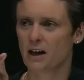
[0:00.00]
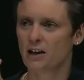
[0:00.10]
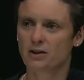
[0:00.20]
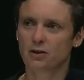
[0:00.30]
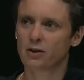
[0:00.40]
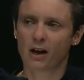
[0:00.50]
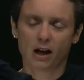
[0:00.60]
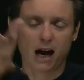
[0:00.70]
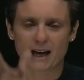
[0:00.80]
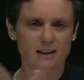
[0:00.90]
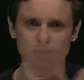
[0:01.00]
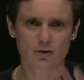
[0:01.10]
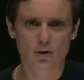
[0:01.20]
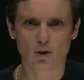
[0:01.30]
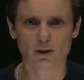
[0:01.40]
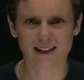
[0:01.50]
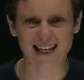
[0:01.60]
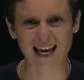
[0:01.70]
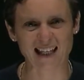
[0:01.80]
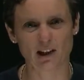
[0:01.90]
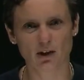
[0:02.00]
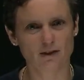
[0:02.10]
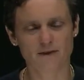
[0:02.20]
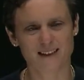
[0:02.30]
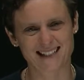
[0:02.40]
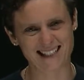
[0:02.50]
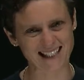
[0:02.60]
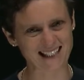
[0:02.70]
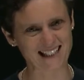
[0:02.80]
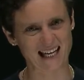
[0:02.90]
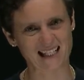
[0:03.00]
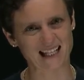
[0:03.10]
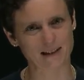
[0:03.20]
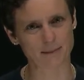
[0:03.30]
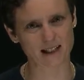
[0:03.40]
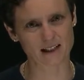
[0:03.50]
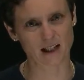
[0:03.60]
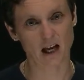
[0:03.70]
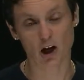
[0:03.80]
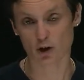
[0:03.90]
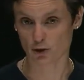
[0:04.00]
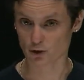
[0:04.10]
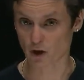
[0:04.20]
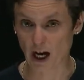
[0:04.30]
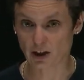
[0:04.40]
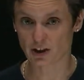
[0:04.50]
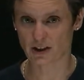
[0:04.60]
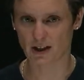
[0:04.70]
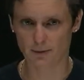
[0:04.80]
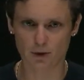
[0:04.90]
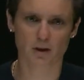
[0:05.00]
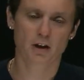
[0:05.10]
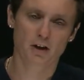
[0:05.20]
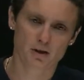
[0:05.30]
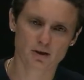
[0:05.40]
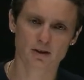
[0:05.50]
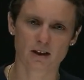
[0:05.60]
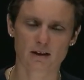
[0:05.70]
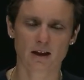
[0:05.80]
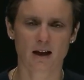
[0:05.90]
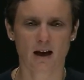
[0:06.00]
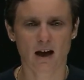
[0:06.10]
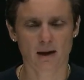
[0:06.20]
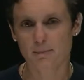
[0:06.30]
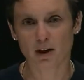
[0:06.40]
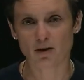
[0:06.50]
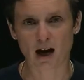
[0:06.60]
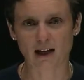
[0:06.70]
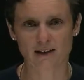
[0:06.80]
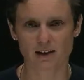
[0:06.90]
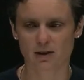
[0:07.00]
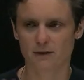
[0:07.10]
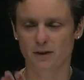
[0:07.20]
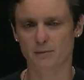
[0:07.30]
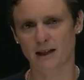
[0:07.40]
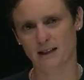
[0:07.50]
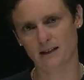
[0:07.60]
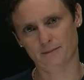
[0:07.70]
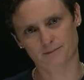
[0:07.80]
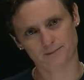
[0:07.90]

So acetylcholine cannot facilitate any muscle contractions anymore, so you get paralysis of your muscle.